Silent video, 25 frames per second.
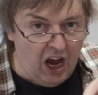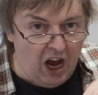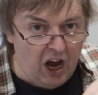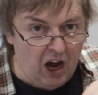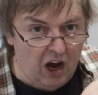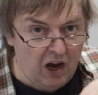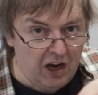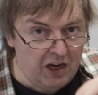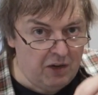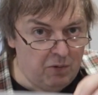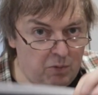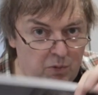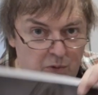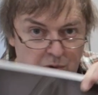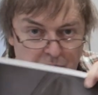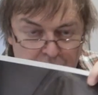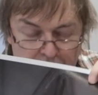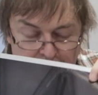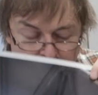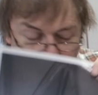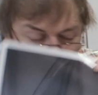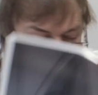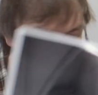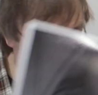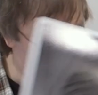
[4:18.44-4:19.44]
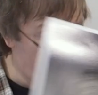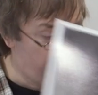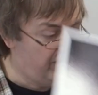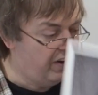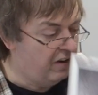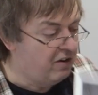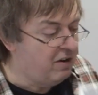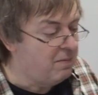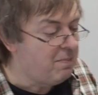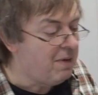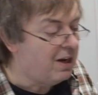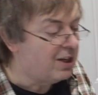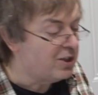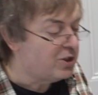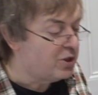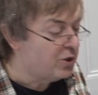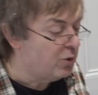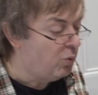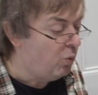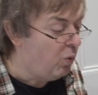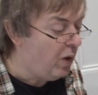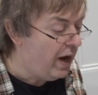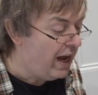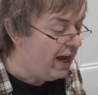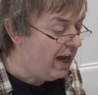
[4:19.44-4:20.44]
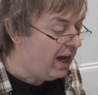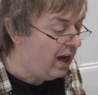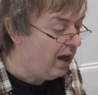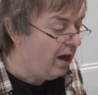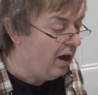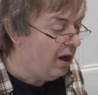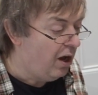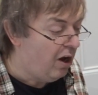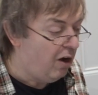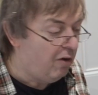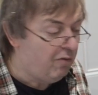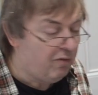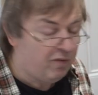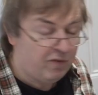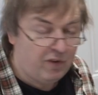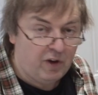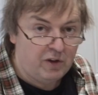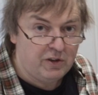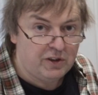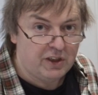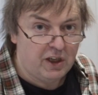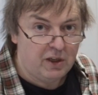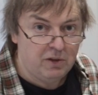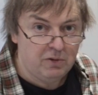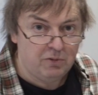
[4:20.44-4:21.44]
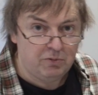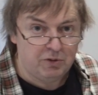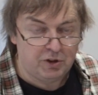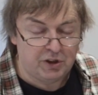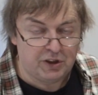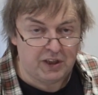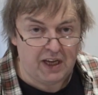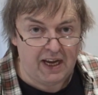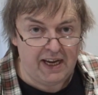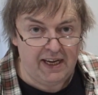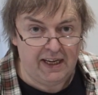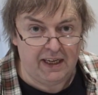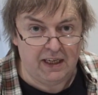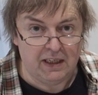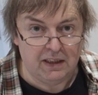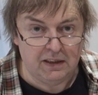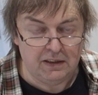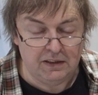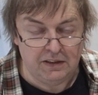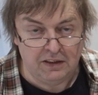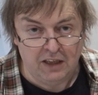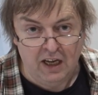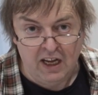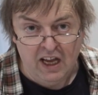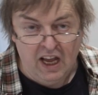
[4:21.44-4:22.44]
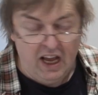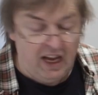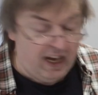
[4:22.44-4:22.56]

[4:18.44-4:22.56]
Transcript: I was very much aware of photos taken